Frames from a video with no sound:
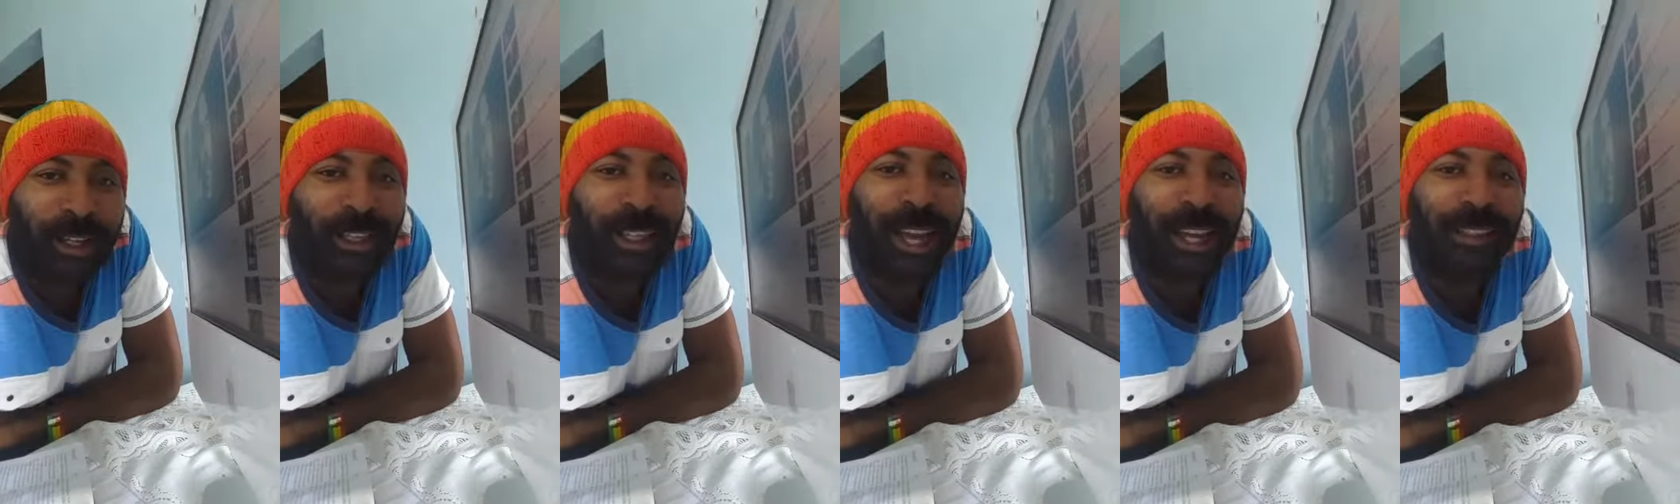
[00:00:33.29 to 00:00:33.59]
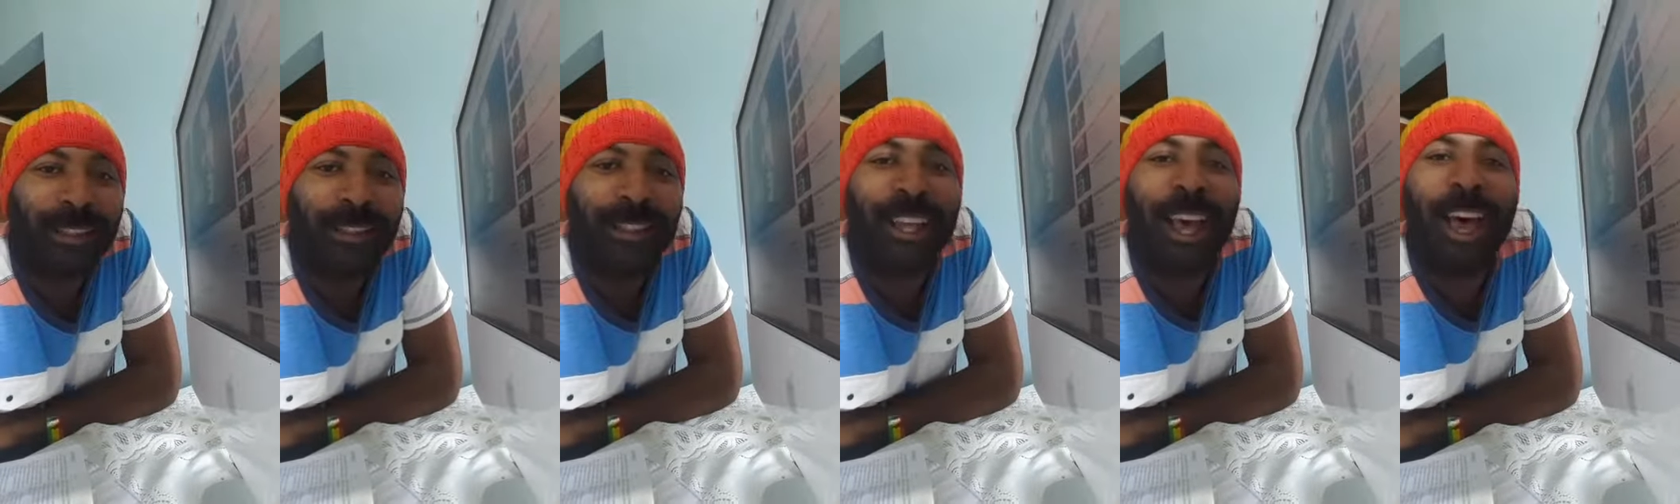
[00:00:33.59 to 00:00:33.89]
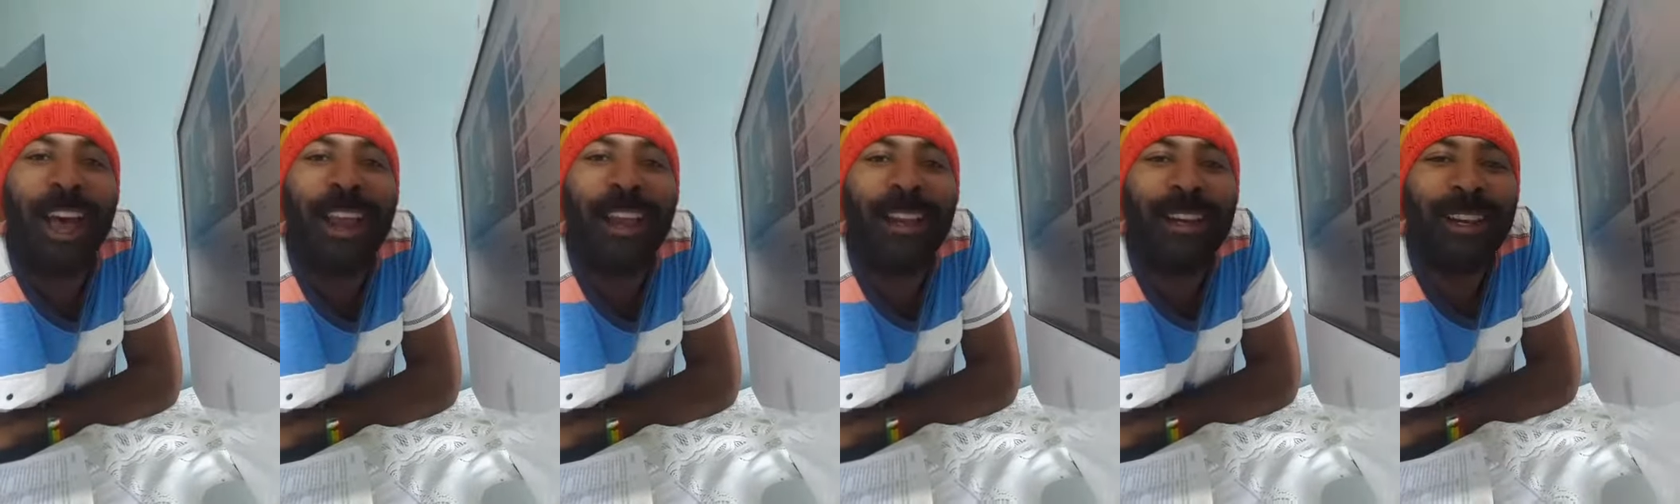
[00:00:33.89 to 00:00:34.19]

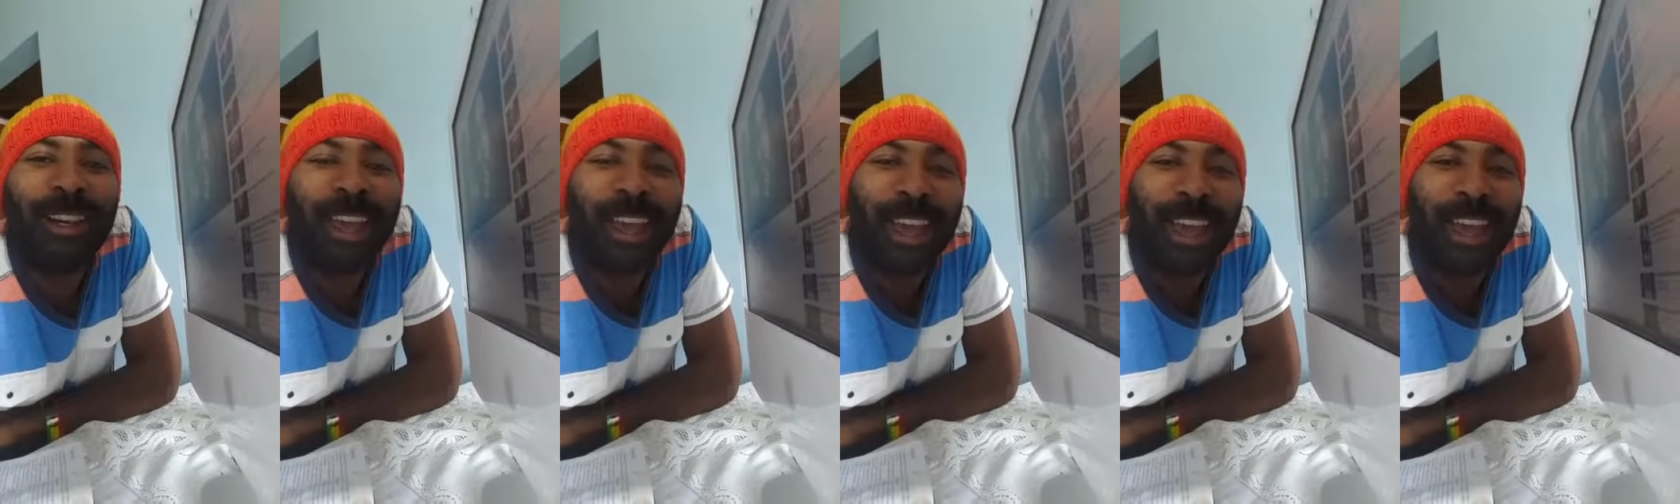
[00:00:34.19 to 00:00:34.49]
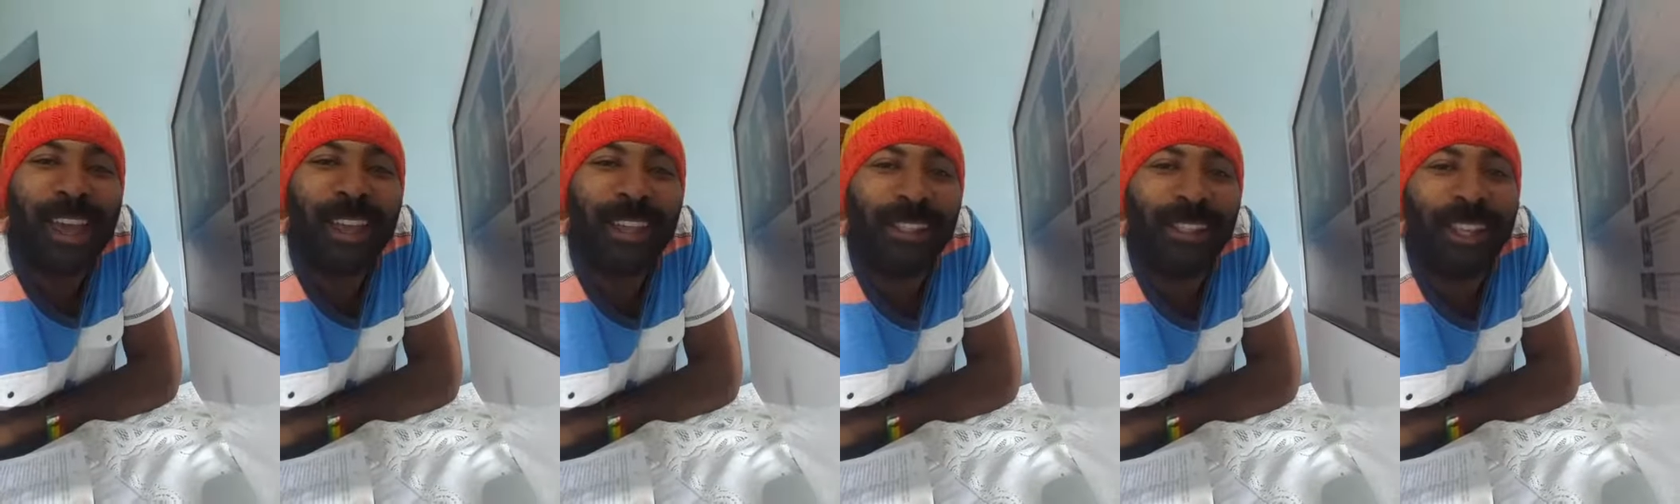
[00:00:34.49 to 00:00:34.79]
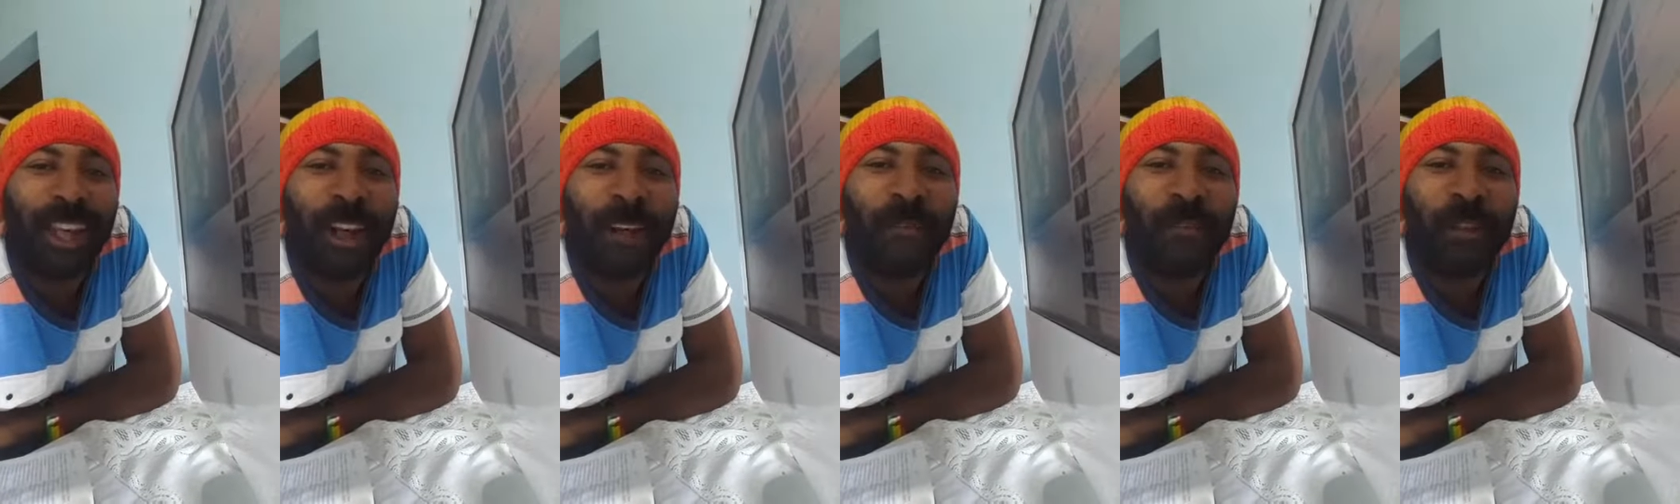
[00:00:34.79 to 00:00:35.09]
Jason
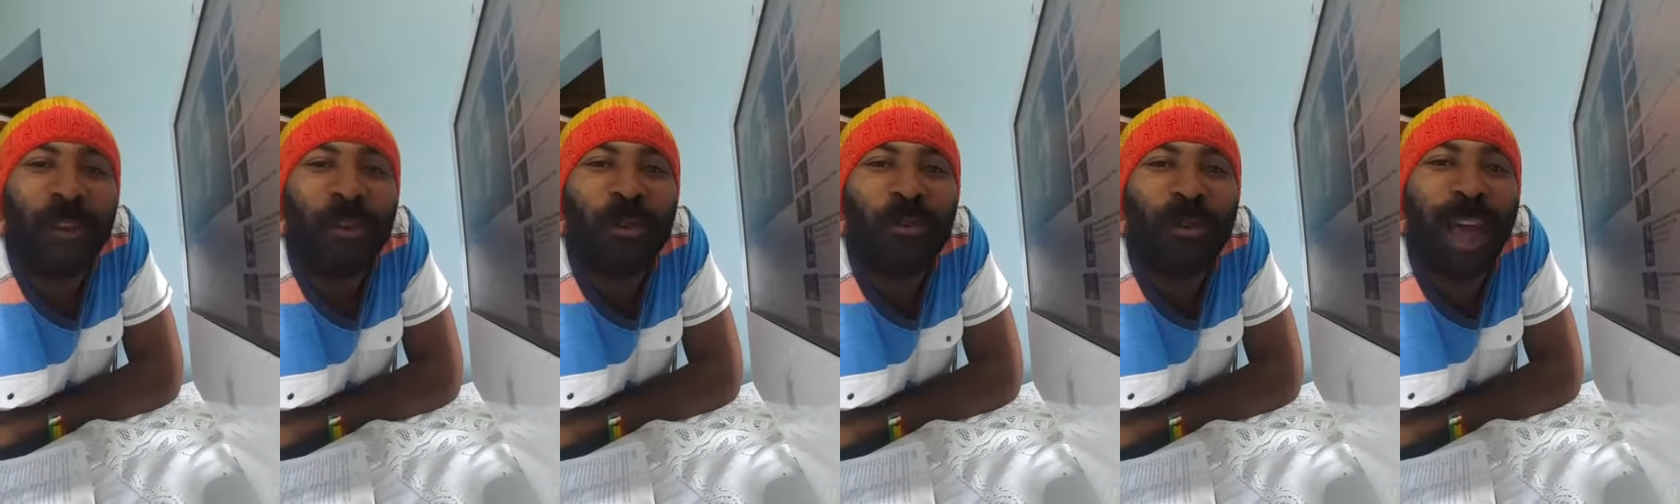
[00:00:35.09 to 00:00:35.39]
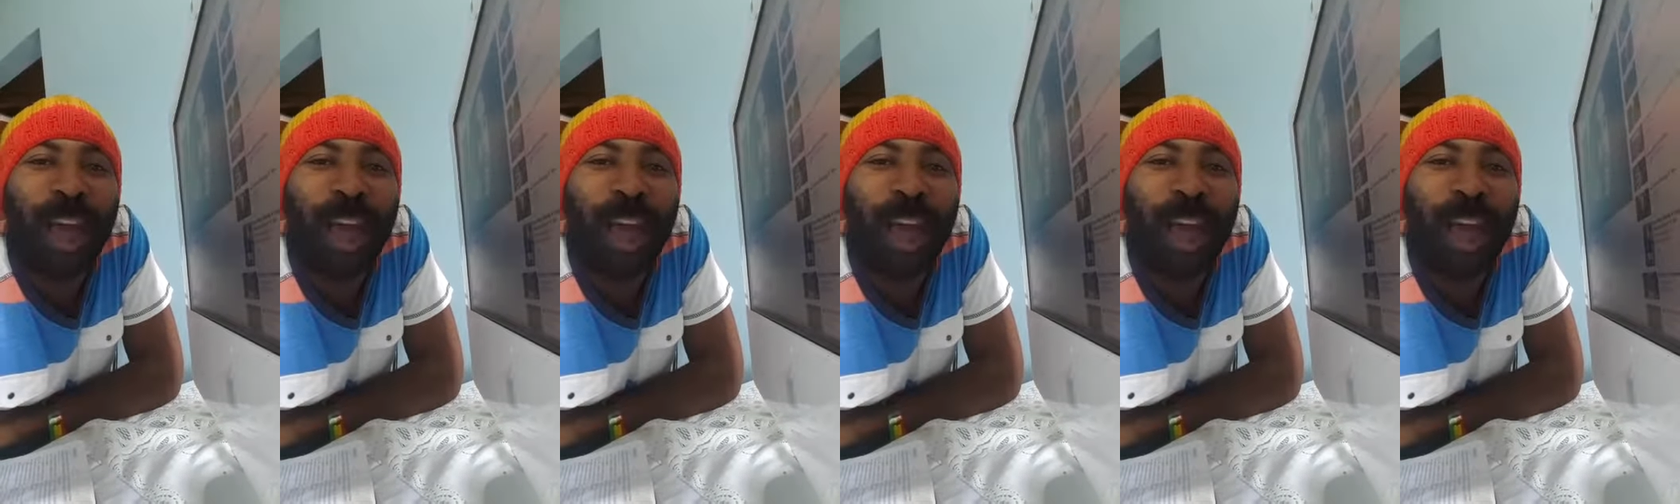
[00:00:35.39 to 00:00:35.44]
is on the